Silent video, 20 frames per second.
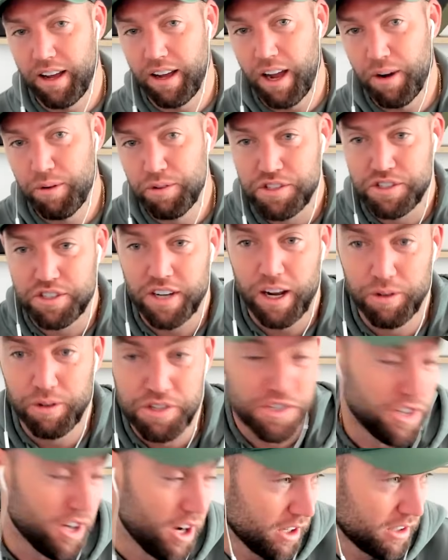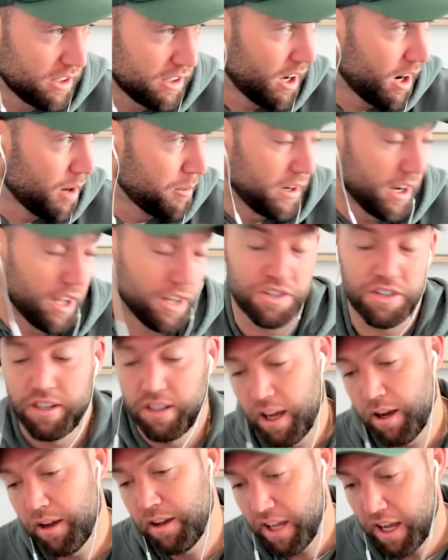I was shocked. I mean,
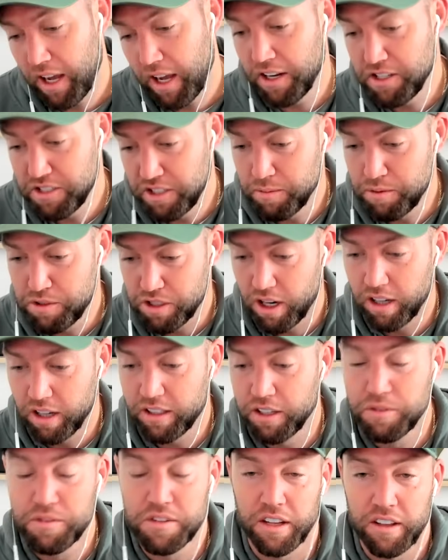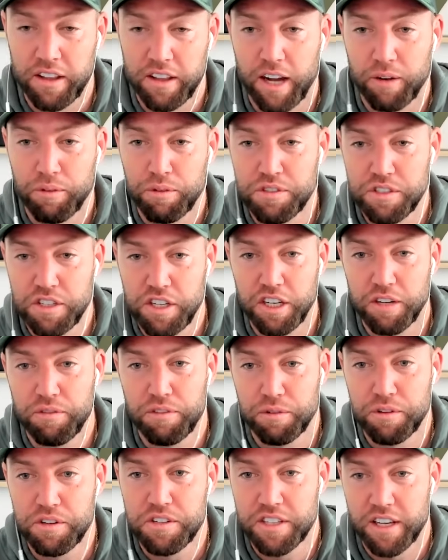actually, I'm shocked that it was like that routine of
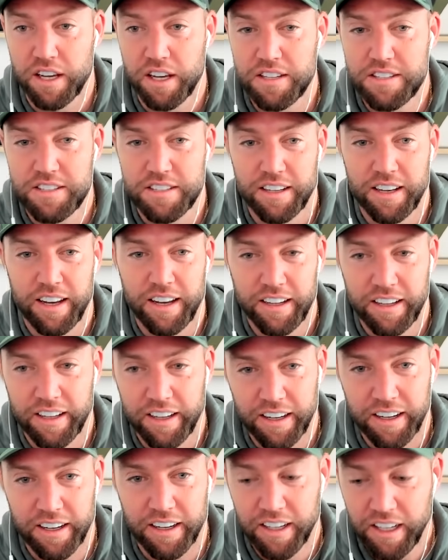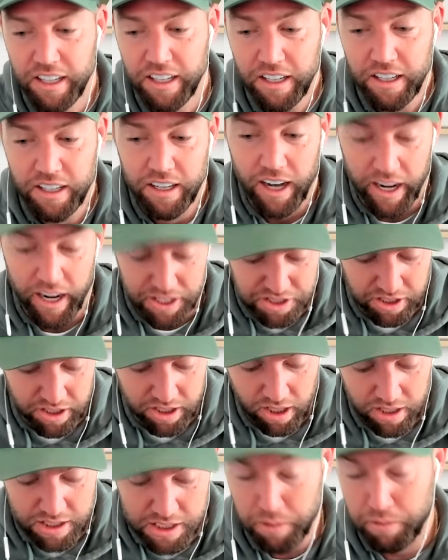3 sets. I actually
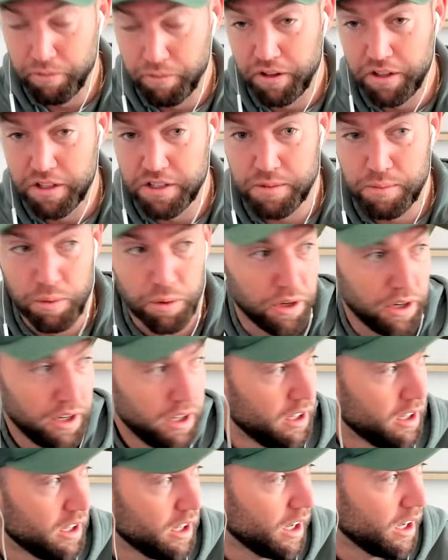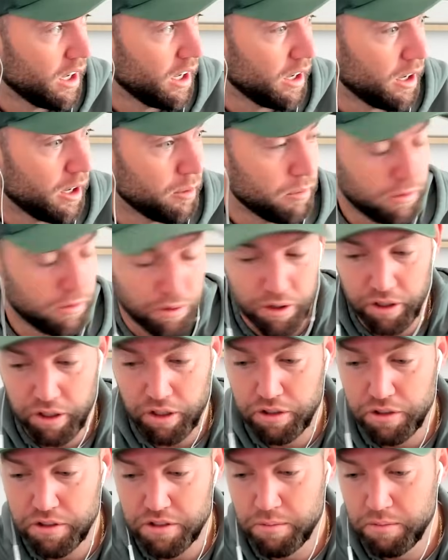caught some of it this morning before I had to
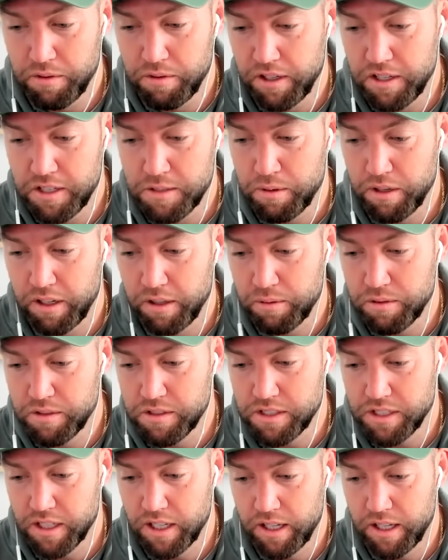go do some things, but it was.